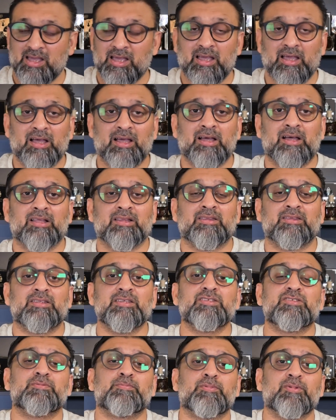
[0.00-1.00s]
Uh,
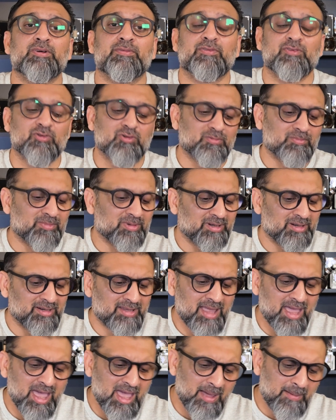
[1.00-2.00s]
this perfume,
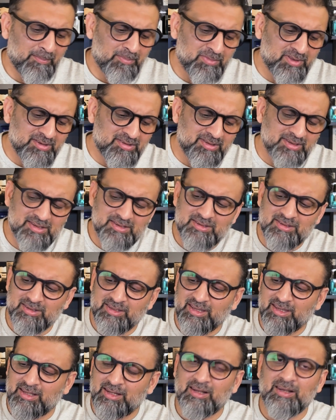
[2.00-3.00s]
damn, this is
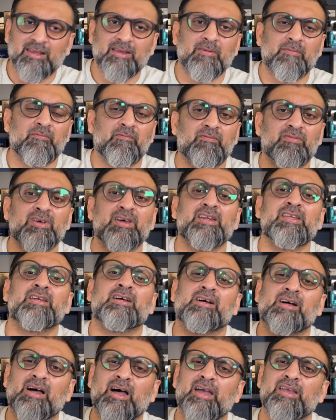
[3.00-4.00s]
in very
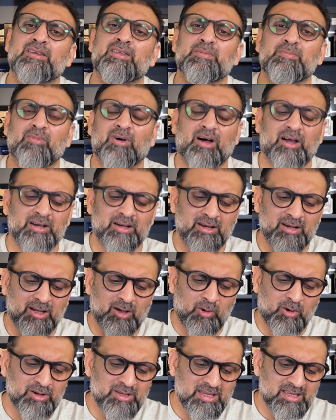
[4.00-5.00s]
high demand
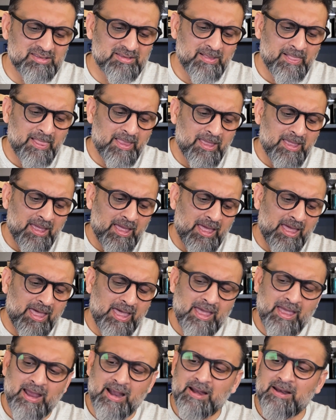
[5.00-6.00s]
nowadays
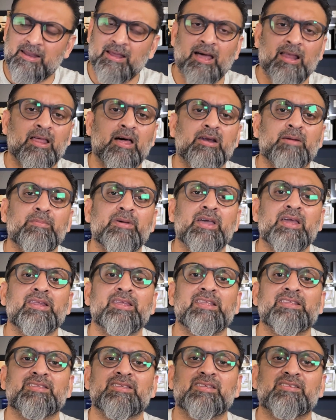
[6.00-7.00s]
and Al Haramain
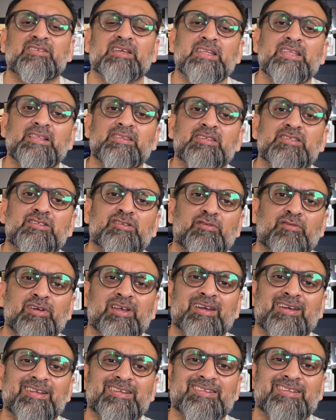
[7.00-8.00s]
is selling this
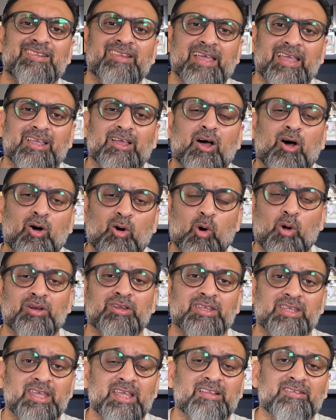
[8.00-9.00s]
fragrance like
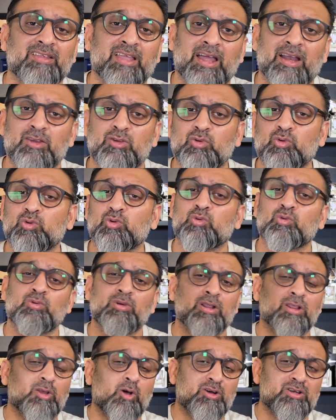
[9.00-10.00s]
hotcakes and you
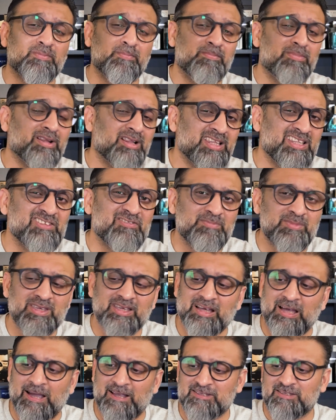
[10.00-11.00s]
will not believe me
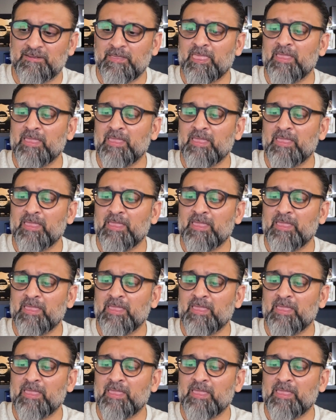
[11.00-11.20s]
guys